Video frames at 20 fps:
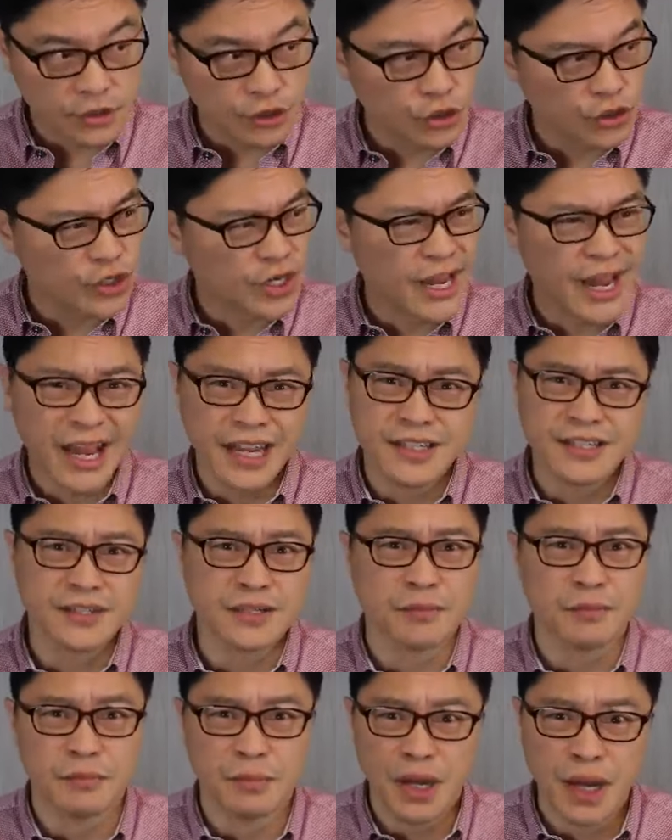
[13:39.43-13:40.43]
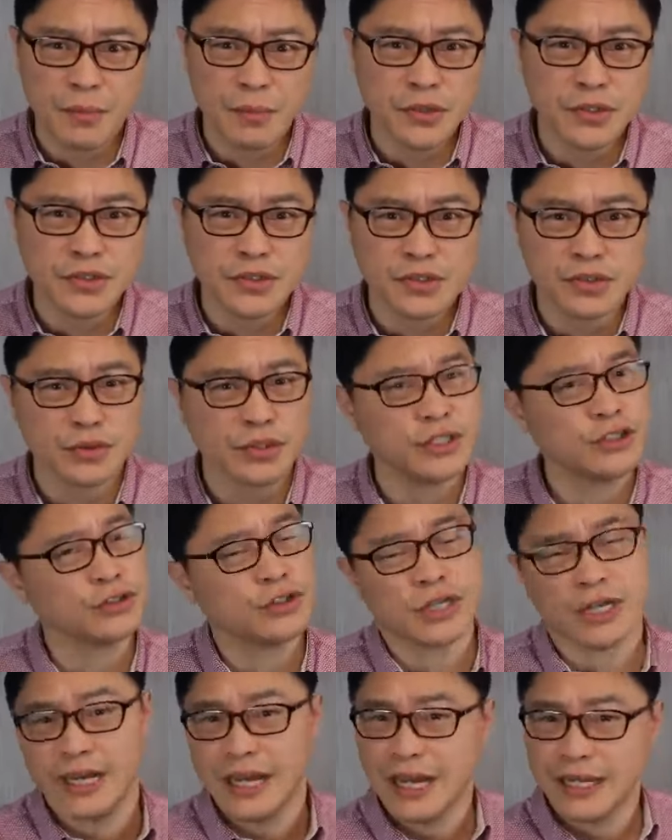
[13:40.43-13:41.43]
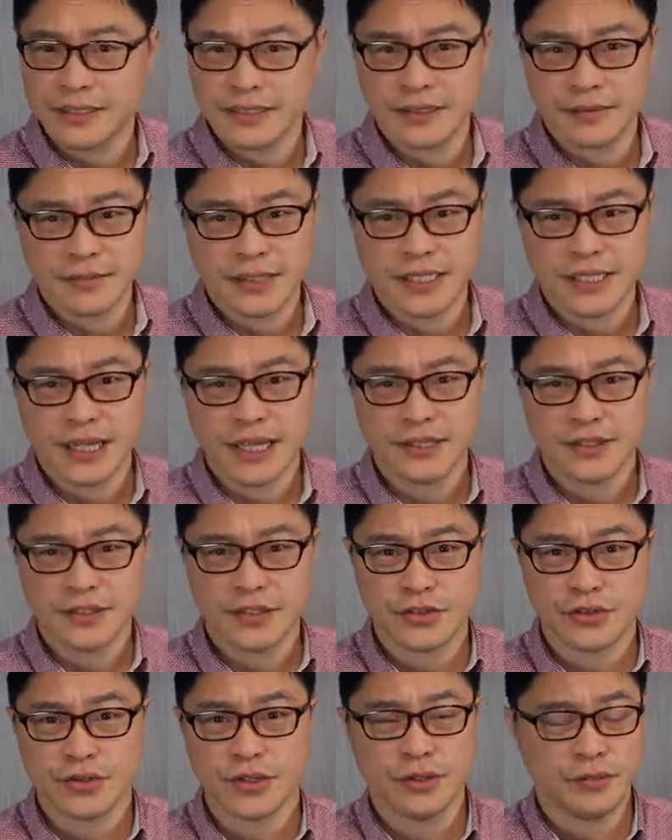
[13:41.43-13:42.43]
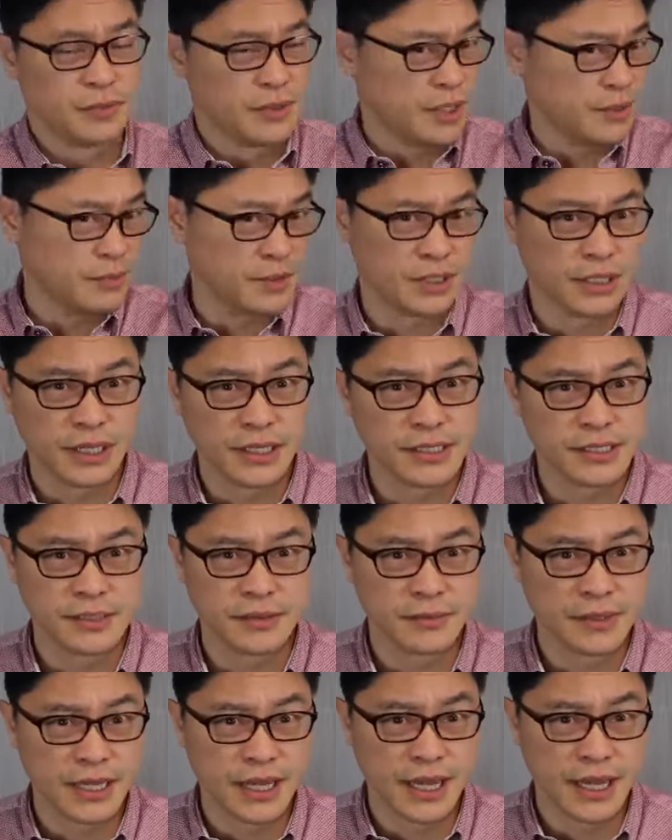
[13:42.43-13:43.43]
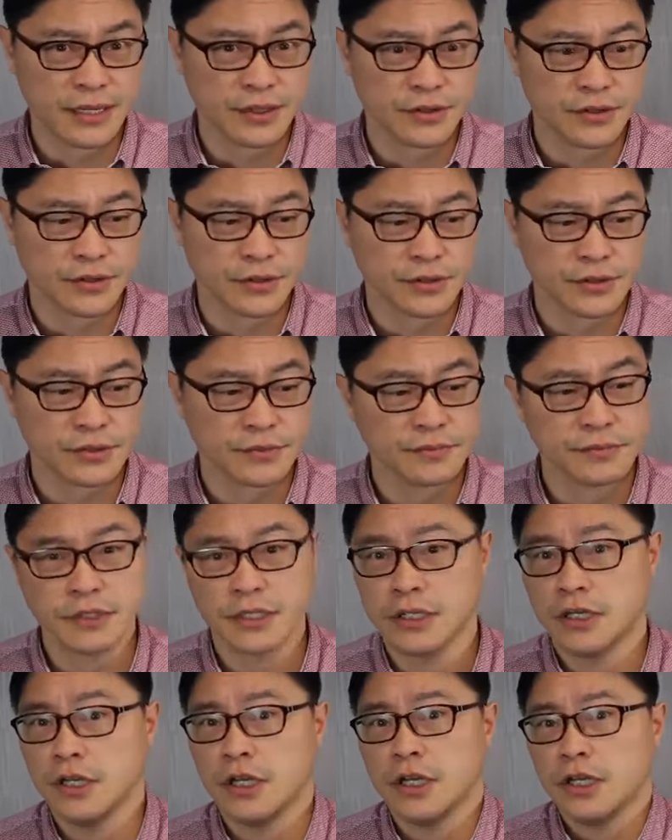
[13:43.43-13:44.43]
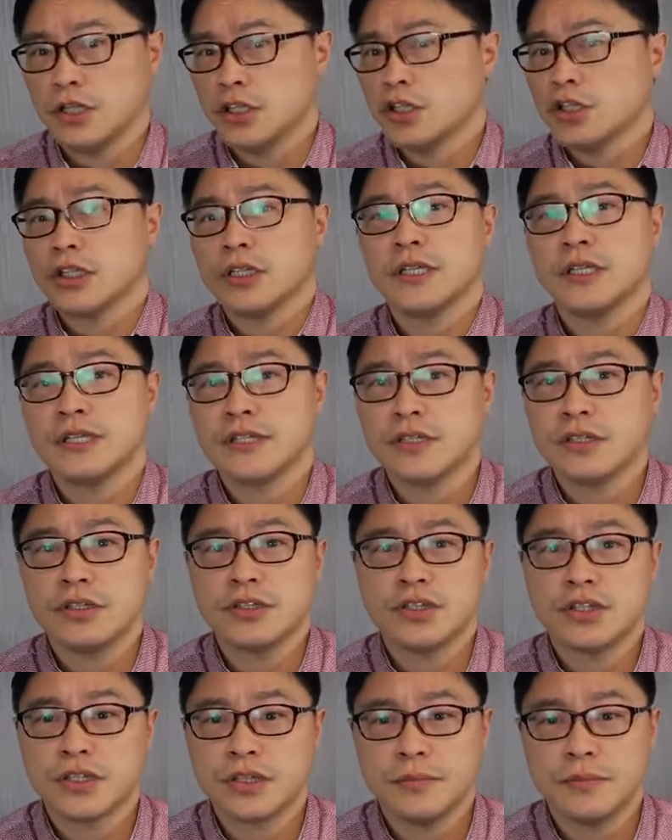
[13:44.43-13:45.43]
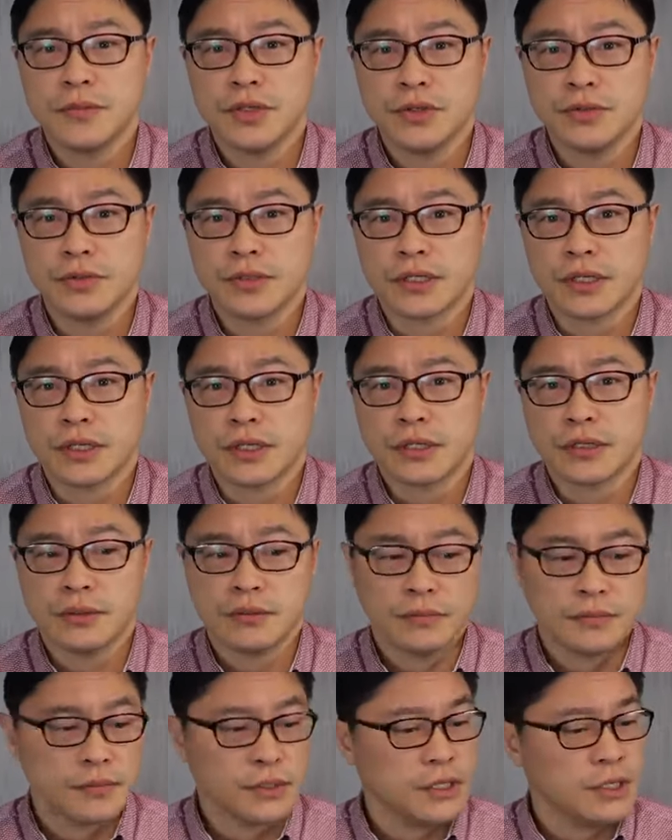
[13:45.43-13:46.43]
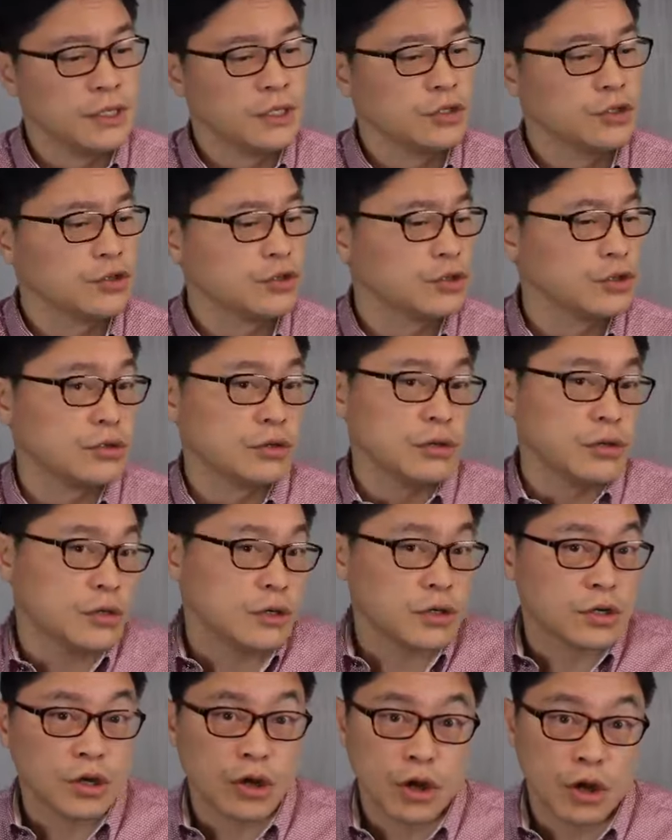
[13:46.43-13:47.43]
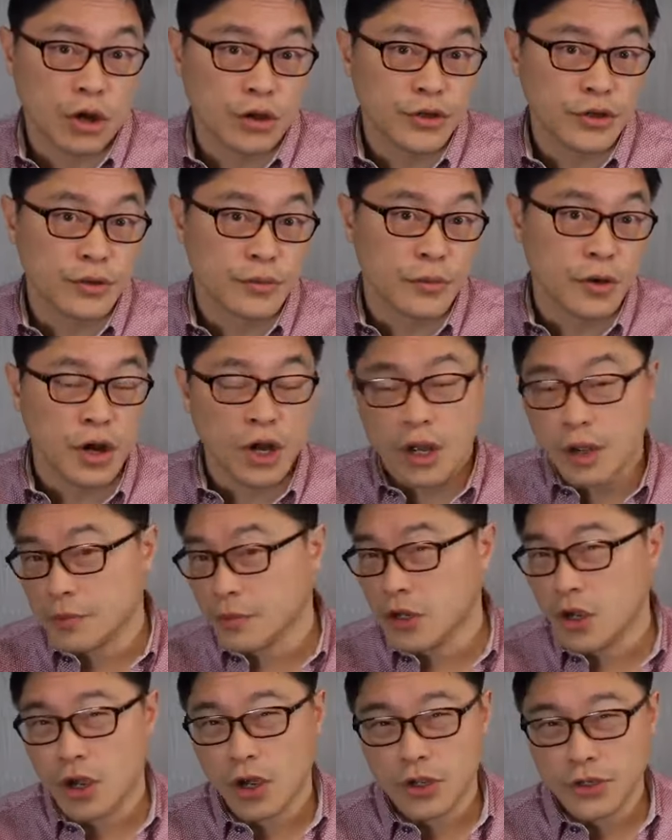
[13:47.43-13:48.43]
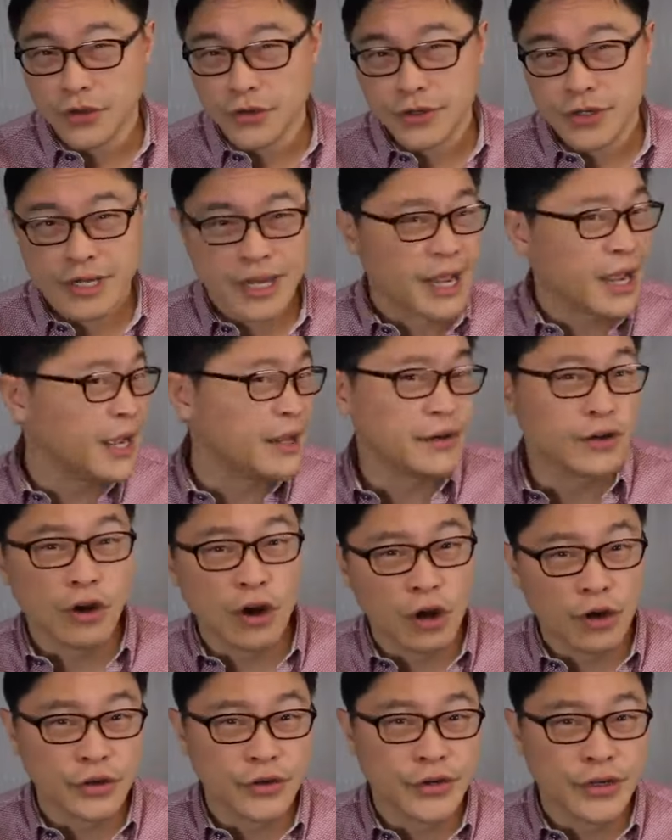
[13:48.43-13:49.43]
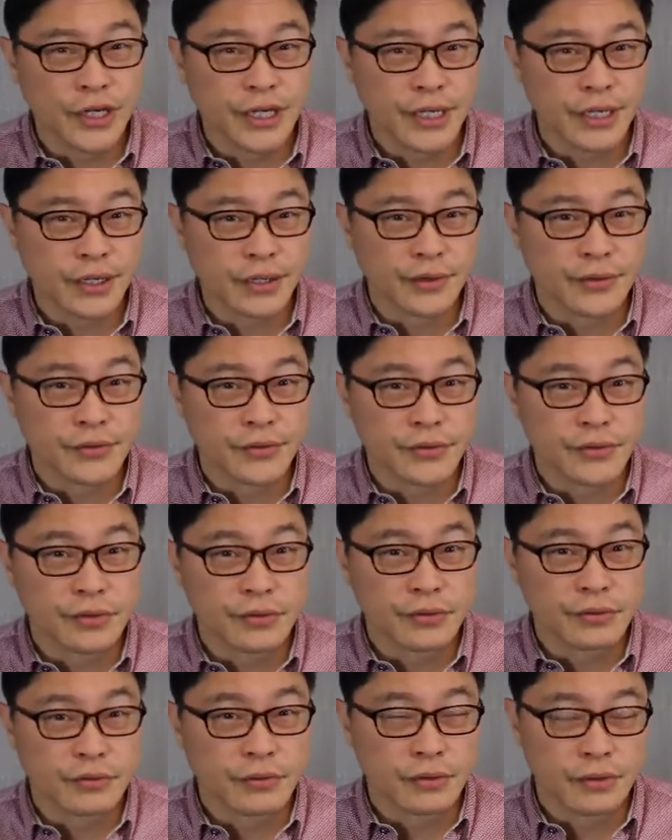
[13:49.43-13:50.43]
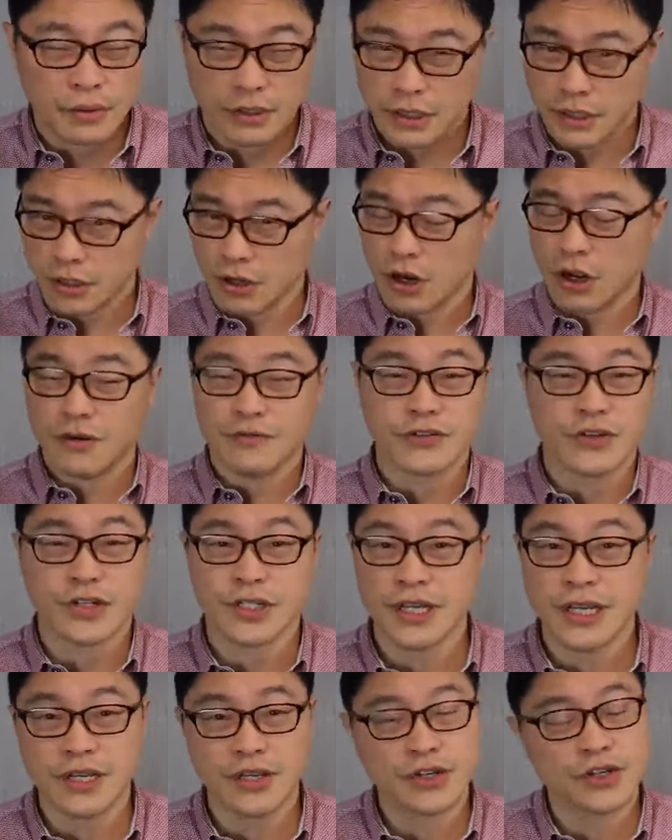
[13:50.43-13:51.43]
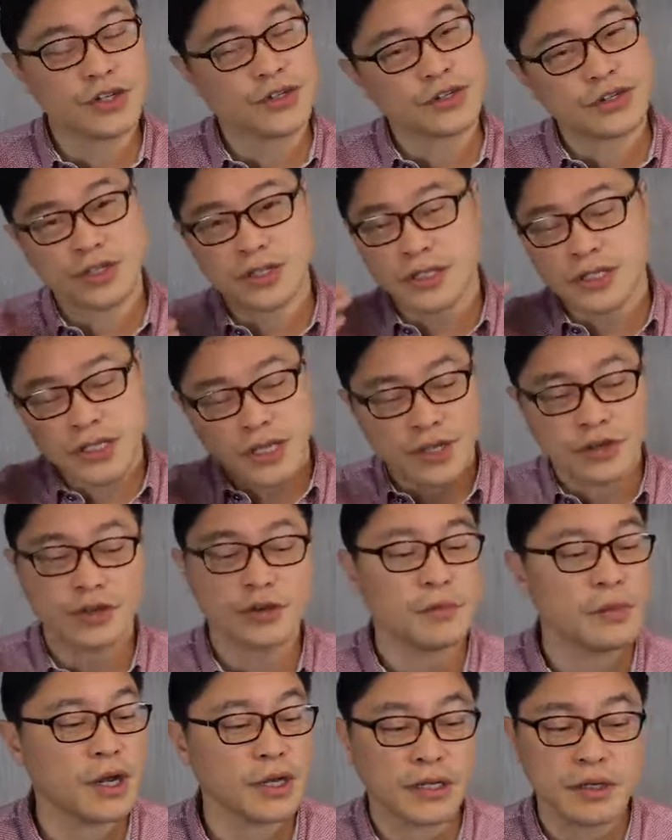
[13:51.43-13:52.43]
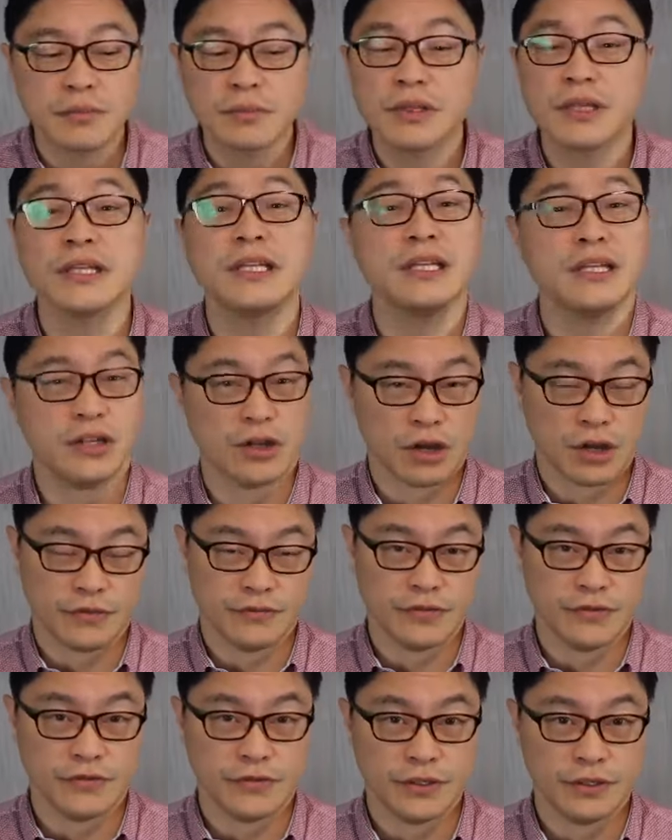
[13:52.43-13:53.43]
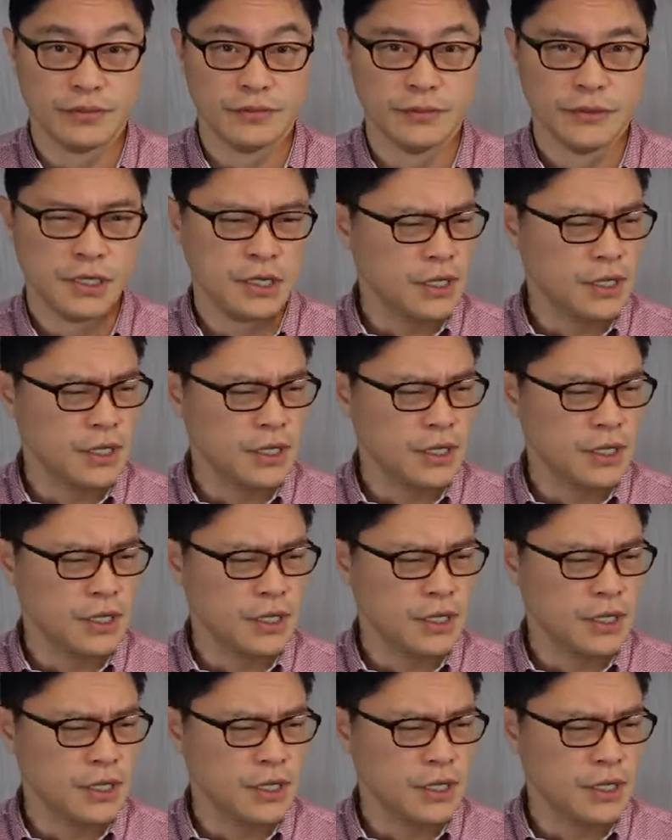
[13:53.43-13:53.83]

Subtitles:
You can add some bubbles to it, you can add some scents to it, maybe light some candles. You could listen to some music. You could call your mom, call your dad, call your kids. A conversation is going to take your mind completely off of it.